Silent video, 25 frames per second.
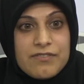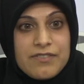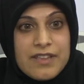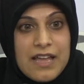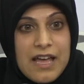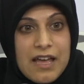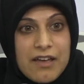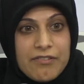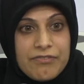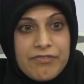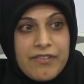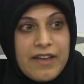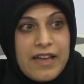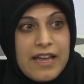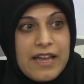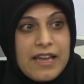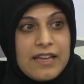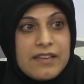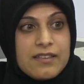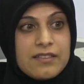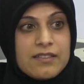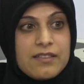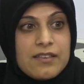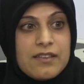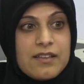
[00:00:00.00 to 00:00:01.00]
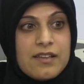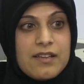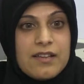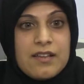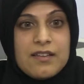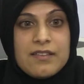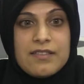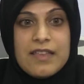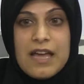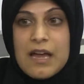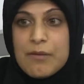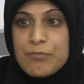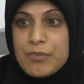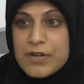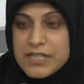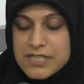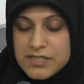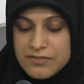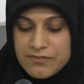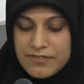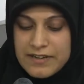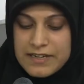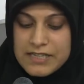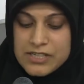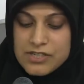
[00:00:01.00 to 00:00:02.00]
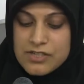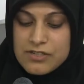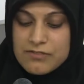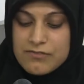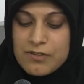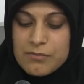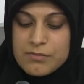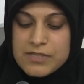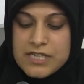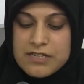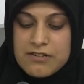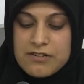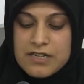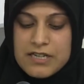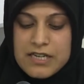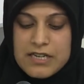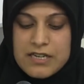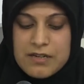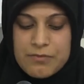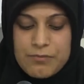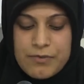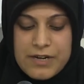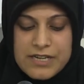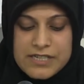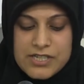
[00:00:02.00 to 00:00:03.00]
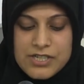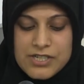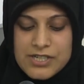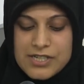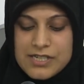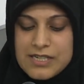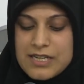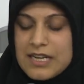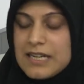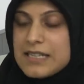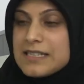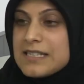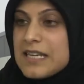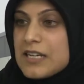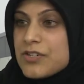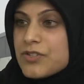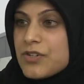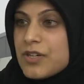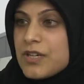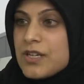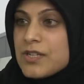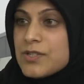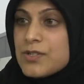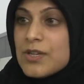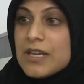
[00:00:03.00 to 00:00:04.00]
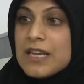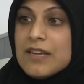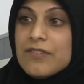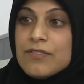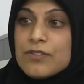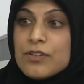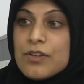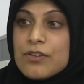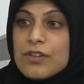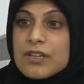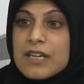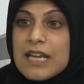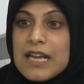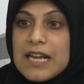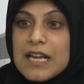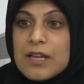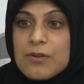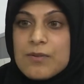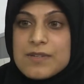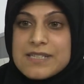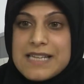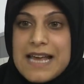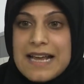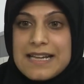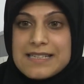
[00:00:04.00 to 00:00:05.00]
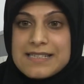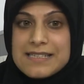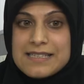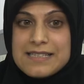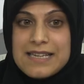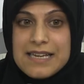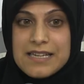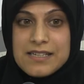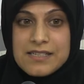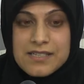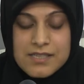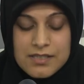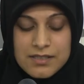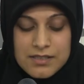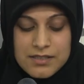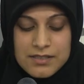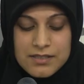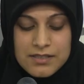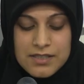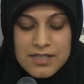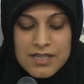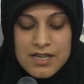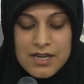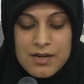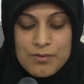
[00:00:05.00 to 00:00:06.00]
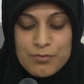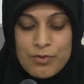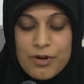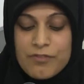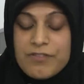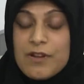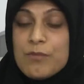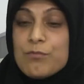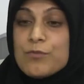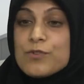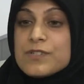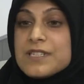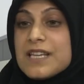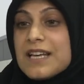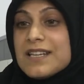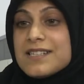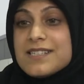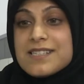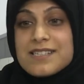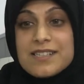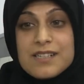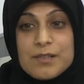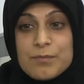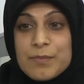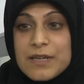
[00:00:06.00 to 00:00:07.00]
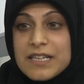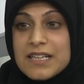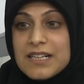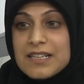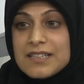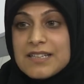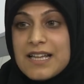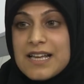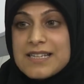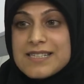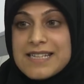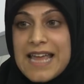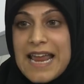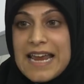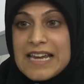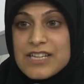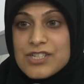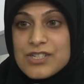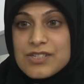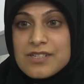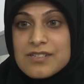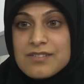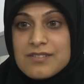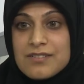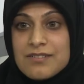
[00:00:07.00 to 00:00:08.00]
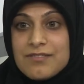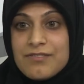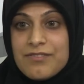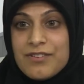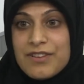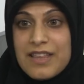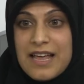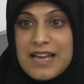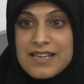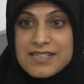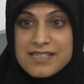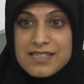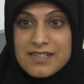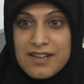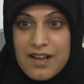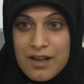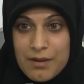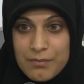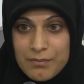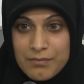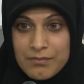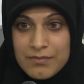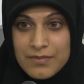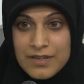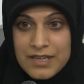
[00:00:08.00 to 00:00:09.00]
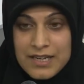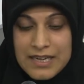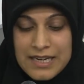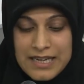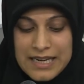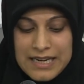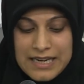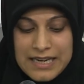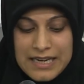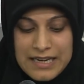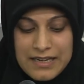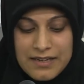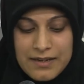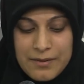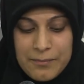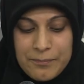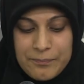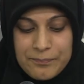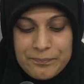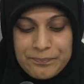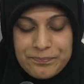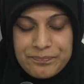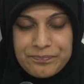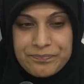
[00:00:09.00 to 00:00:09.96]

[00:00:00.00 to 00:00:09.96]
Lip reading: of their faith, their preservation from tyranny and oppression, etc. So even though the killing was accidental, Prophet Musa had still been Allah's agent for that to come in.